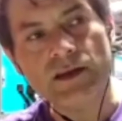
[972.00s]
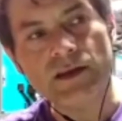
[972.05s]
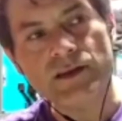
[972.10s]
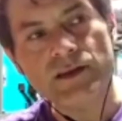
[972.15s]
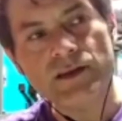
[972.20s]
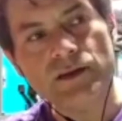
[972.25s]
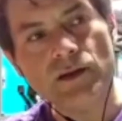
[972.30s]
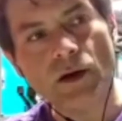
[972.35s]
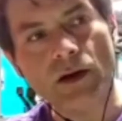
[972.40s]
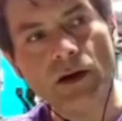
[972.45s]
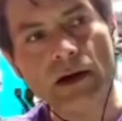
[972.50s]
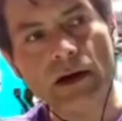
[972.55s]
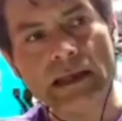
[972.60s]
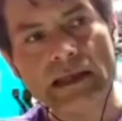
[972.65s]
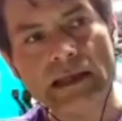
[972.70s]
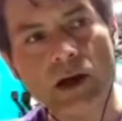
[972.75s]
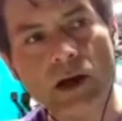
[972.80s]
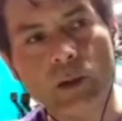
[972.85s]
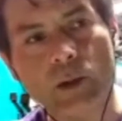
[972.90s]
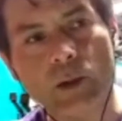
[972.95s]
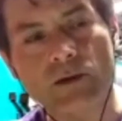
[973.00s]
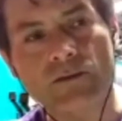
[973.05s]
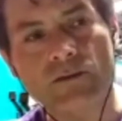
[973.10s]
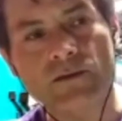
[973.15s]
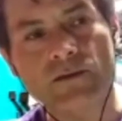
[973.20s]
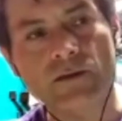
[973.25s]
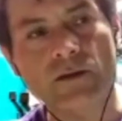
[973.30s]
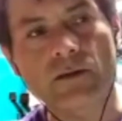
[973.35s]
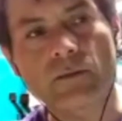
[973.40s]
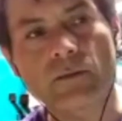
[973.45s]
not uncommon
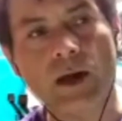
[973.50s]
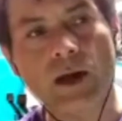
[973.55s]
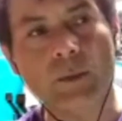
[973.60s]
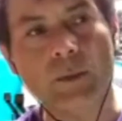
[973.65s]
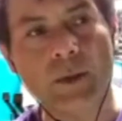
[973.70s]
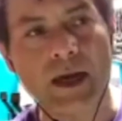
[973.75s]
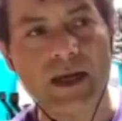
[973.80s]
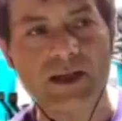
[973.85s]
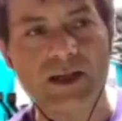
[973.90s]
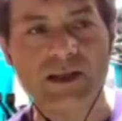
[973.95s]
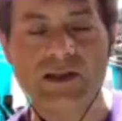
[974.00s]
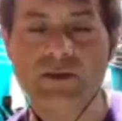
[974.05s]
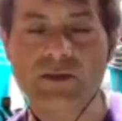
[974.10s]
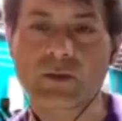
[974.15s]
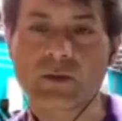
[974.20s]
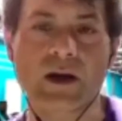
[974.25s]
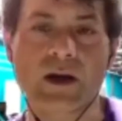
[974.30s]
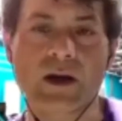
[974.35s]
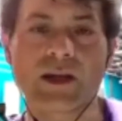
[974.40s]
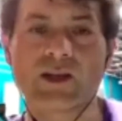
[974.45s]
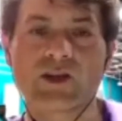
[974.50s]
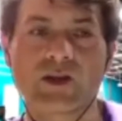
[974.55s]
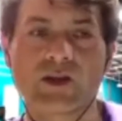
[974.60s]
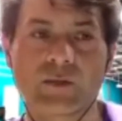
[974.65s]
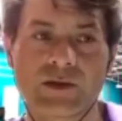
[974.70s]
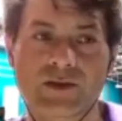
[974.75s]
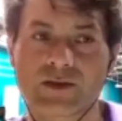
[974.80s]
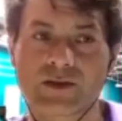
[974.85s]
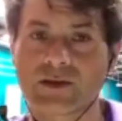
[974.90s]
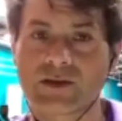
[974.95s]
for my patients with brain
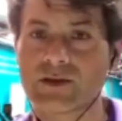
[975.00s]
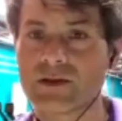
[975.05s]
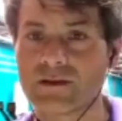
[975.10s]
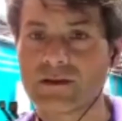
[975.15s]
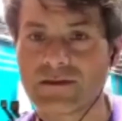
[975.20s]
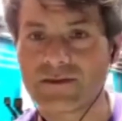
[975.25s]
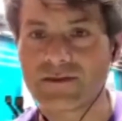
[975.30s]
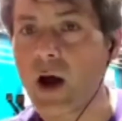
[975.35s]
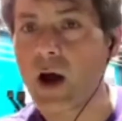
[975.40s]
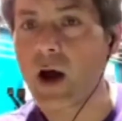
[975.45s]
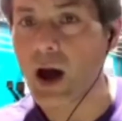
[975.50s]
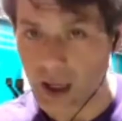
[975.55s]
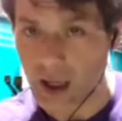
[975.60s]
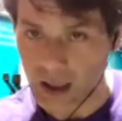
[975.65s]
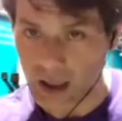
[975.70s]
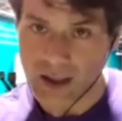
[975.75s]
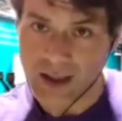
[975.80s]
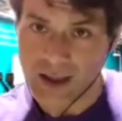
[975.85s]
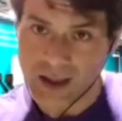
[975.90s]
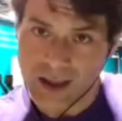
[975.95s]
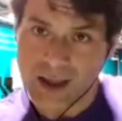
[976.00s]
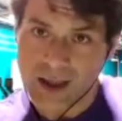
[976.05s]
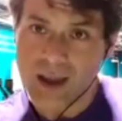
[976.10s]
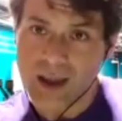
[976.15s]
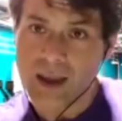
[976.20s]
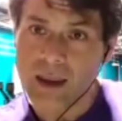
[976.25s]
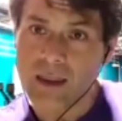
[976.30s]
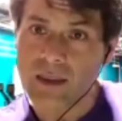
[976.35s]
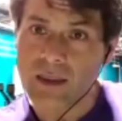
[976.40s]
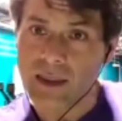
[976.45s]
tumors to defy
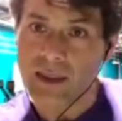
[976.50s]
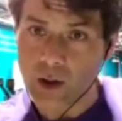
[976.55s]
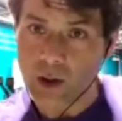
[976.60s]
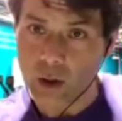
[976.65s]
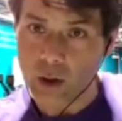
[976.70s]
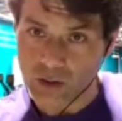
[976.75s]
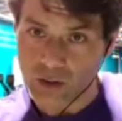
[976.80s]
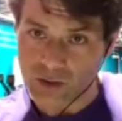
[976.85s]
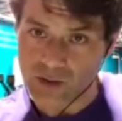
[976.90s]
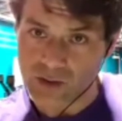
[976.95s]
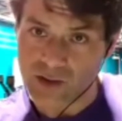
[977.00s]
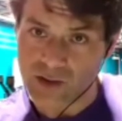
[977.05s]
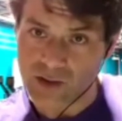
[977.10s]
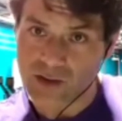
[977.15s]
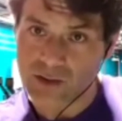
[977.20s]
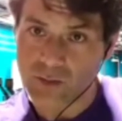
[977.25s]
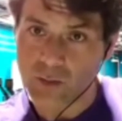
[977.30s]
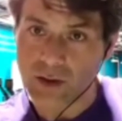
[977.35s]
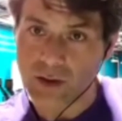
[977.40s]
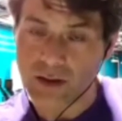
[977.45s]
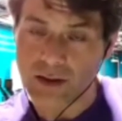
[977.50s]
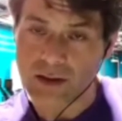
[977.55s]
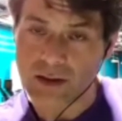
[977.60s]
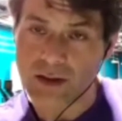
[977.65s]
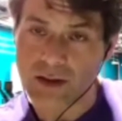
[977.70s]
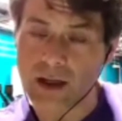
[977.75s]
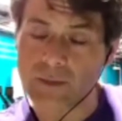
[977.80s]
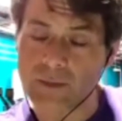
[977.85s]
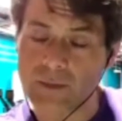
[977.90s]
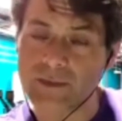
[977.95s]
the odds when it
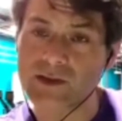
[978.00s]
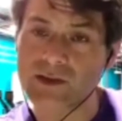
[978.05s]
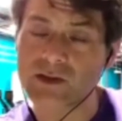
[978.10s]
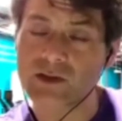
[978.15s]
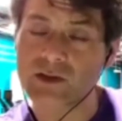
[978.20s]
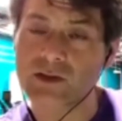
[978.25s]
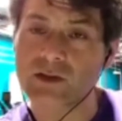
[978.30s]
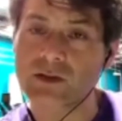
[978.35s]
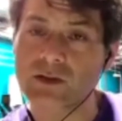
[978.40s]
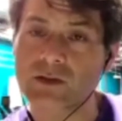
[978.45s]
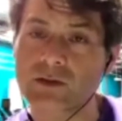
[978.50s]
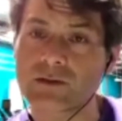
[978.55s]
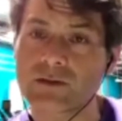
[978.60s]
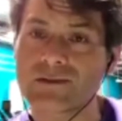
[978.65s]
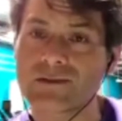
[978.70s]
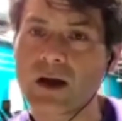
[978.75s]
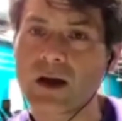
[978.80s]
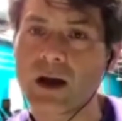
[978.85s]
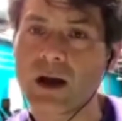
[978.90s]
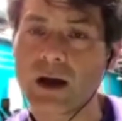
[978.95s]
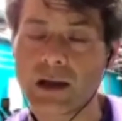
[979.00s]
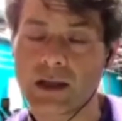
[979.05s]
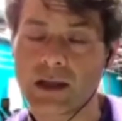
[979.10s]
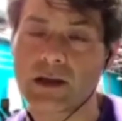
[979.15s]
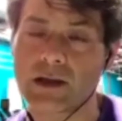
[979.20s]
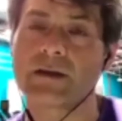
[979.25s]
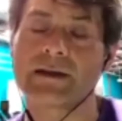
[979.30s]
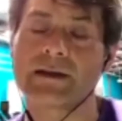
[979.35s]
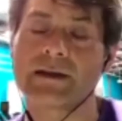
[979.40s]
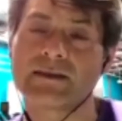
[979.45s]
comes to highly
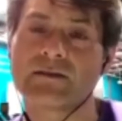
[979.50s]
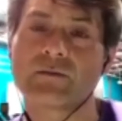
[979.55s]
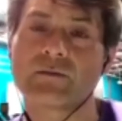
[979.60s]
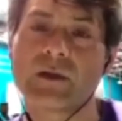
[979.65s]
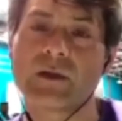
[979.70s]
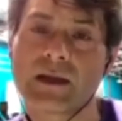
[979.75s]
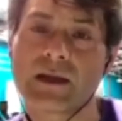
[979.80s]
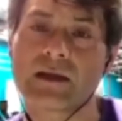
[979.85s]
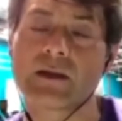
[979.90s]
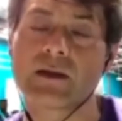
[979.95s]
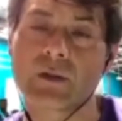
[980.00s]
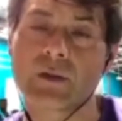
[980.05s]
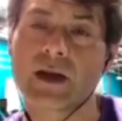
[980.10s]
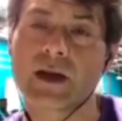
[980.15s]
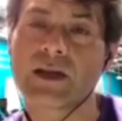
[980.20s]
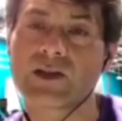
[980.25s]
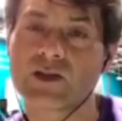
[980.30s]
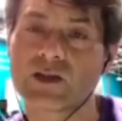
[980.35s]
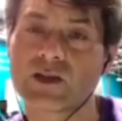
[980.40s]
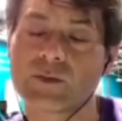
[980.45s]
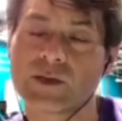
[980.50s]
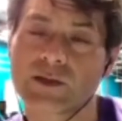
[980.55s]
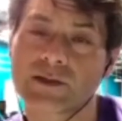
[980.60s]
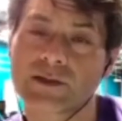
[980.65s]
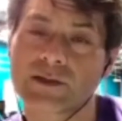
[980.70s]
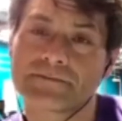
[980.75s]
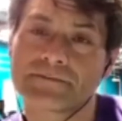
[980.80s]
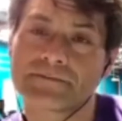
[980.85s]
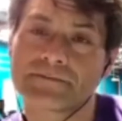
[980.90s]
aggressive malignant brain tumors.